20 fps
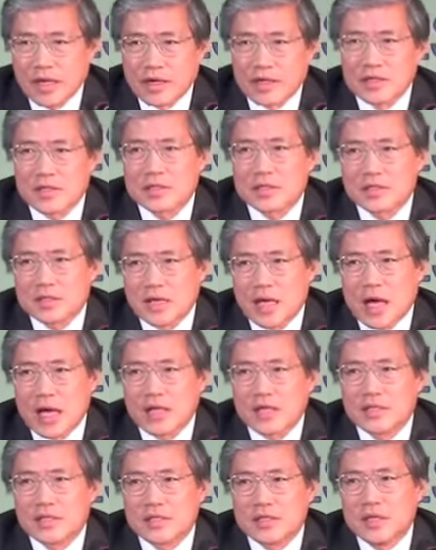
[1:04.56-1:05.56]
years,
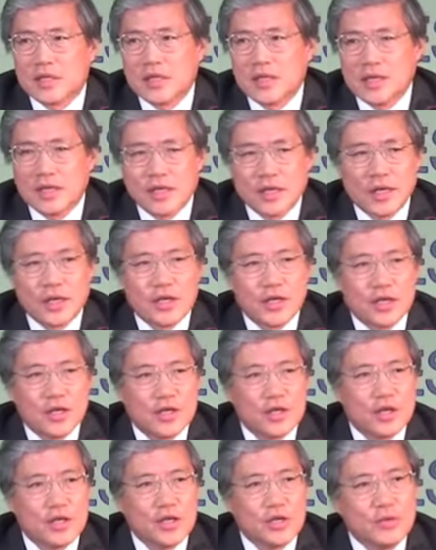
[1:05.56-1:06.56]
I see
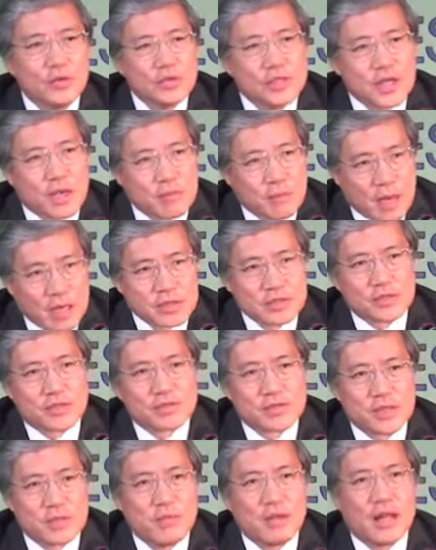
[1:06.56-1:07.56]
huge
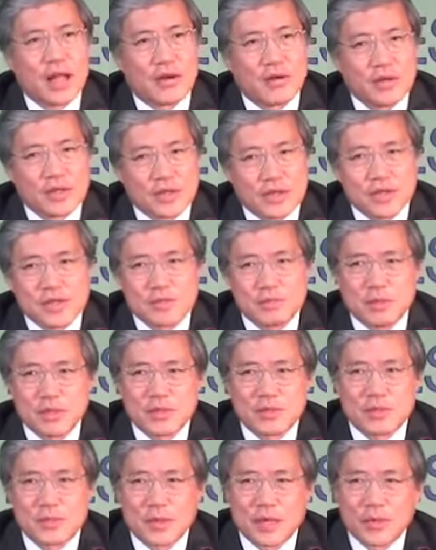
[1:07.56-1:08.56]
amounts of similarities
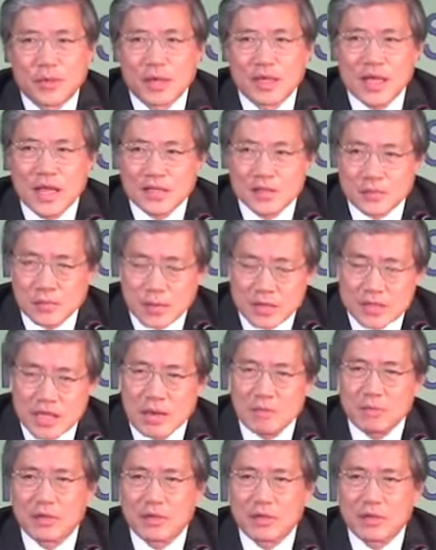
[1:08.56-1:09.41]
between what's